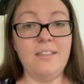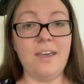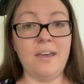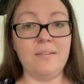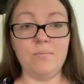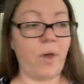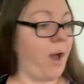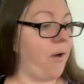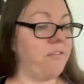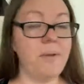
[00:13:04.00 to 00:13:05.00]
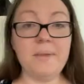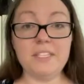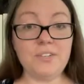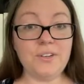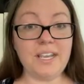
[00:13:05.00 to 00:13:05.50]
that however it
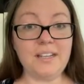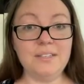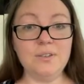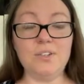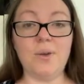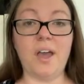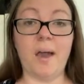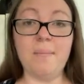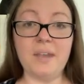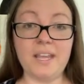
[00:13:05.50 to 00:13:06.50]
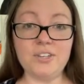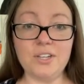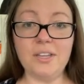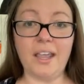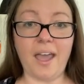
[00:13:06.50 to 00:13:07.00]
meets your needs, or do a
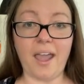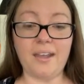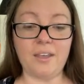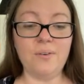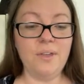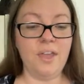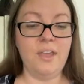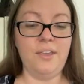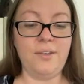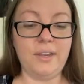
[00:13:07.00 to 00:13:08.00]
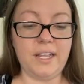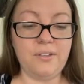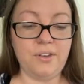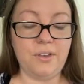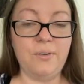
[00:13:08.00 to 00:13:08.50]
combination like I do. You can
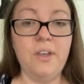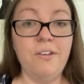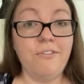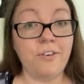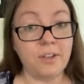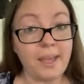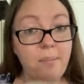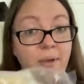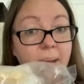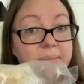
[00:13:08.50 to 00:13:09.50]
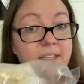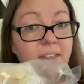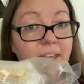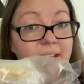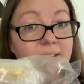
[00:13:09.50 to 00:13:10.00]
either do fully prepped
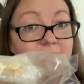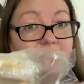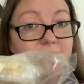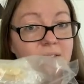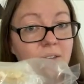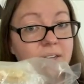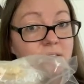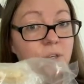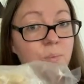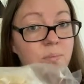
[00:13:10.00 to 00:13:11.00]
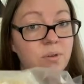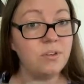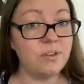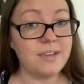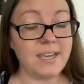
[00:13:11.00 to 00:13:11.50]
things, so like soup,
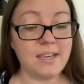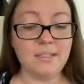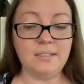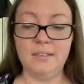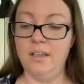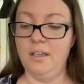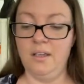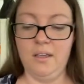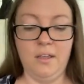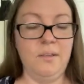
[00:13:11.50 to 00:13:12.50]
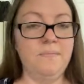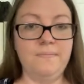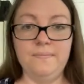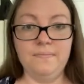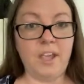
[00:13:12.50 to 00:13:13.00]
cookies.
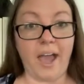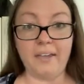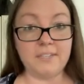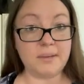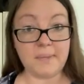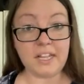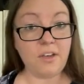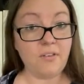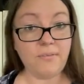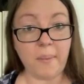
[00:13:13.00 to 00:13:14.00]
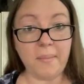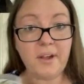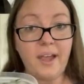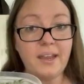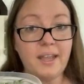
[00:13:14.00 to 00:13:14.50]
I even did meatloaf. Remember,
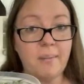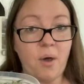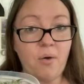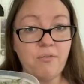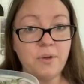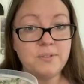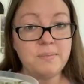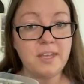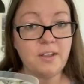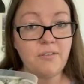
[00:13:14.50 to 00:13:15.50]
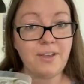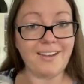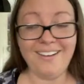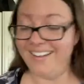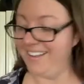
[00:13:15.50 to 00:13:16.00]
I had like my whole frozen meal over here.